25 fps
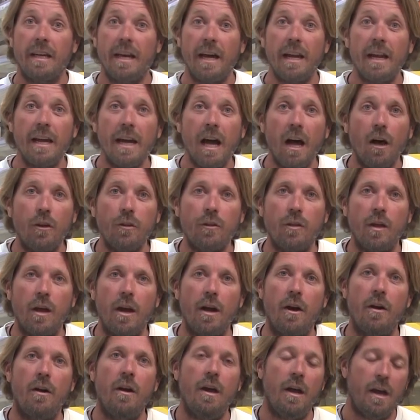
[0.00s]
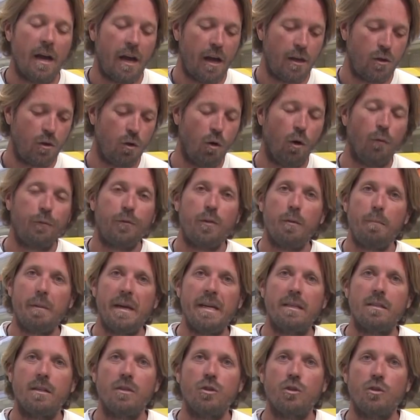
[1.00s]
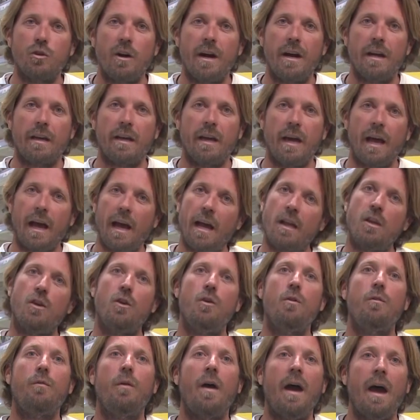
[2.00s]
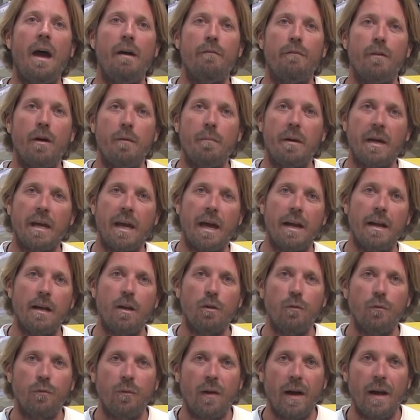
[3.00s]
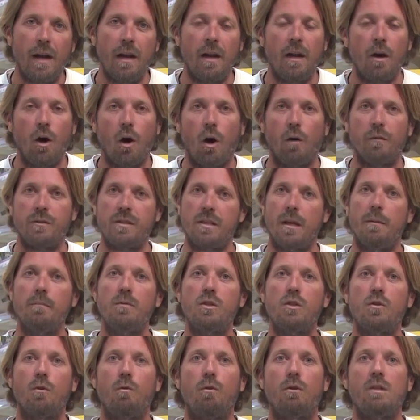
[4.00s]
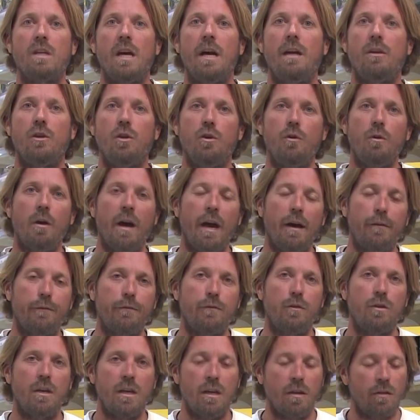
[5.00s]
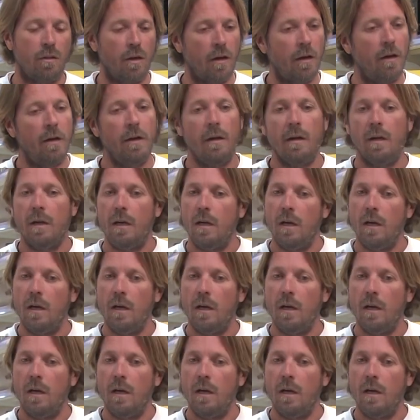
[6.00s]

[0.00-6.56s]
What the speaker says: getting out there and you're off the beaten track and you have a mechanical failure of some sort, and you have to either